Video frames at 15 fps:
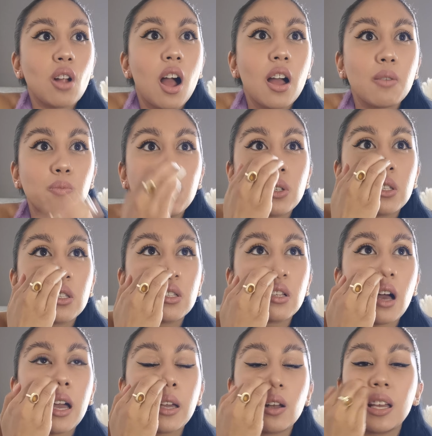I was
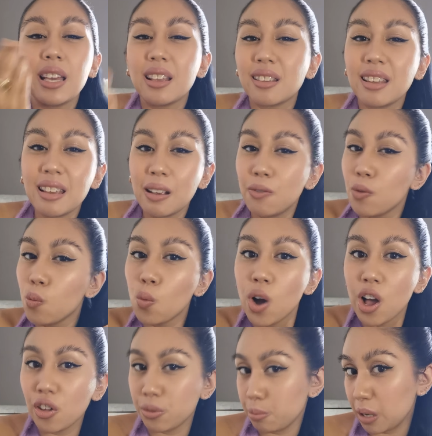like, is it even
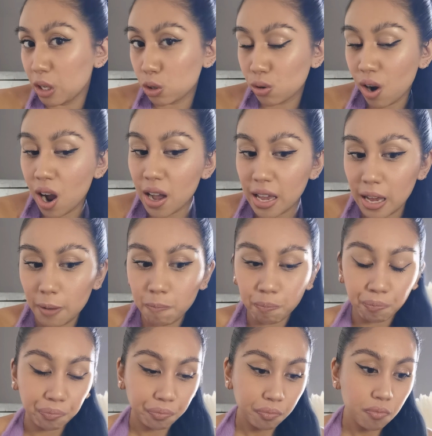worth me trying?
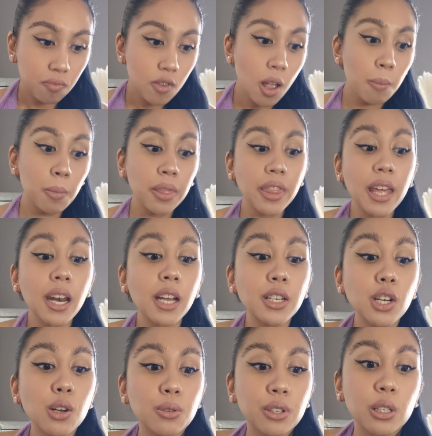But then I
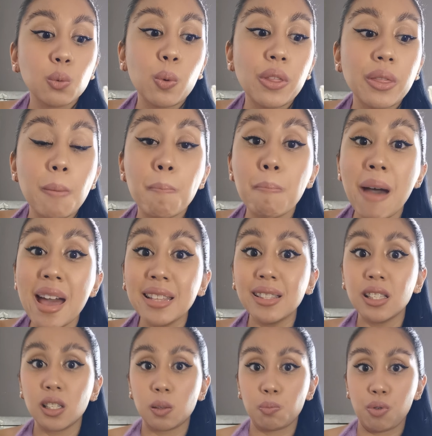noticed with the
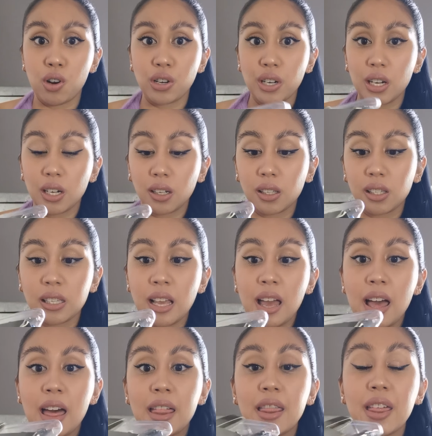men's products,
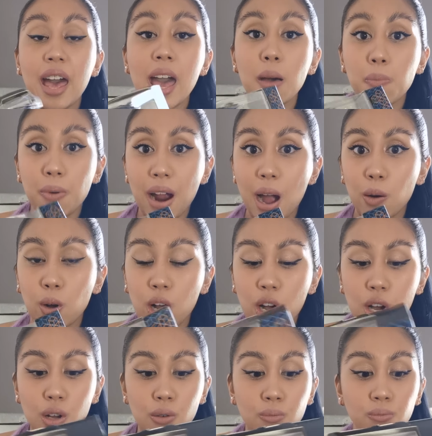their brow
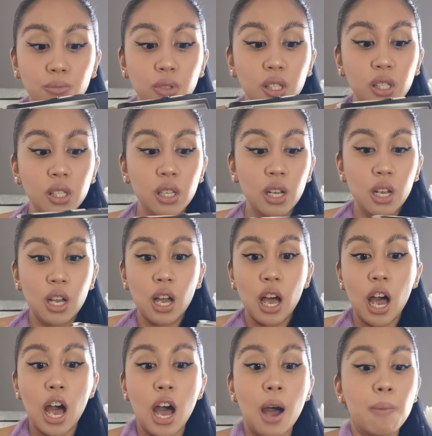combs
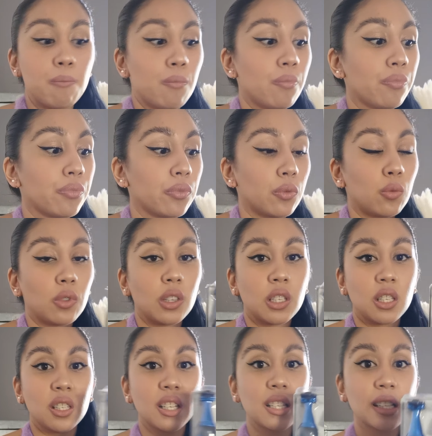
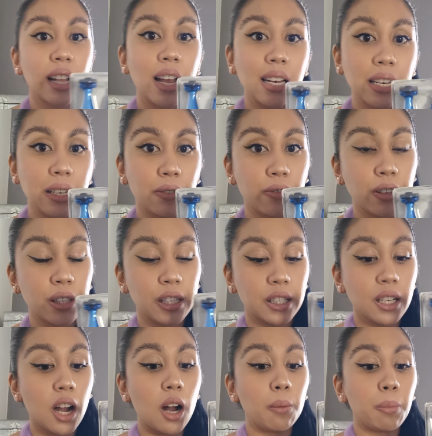this is a slightly different
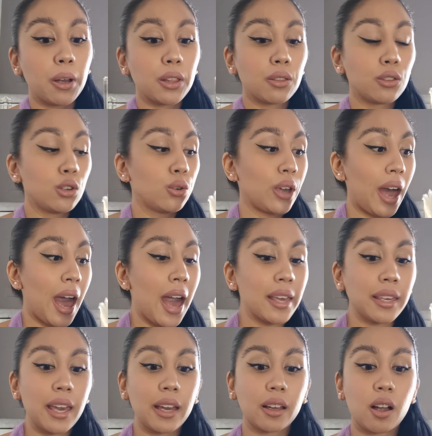style, but you
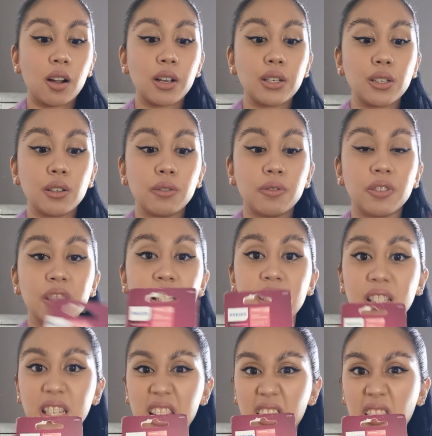can get kind of
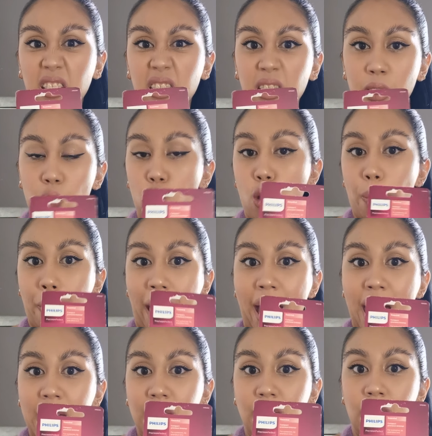stick or
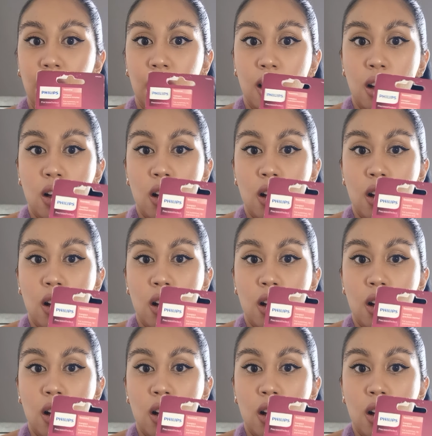pen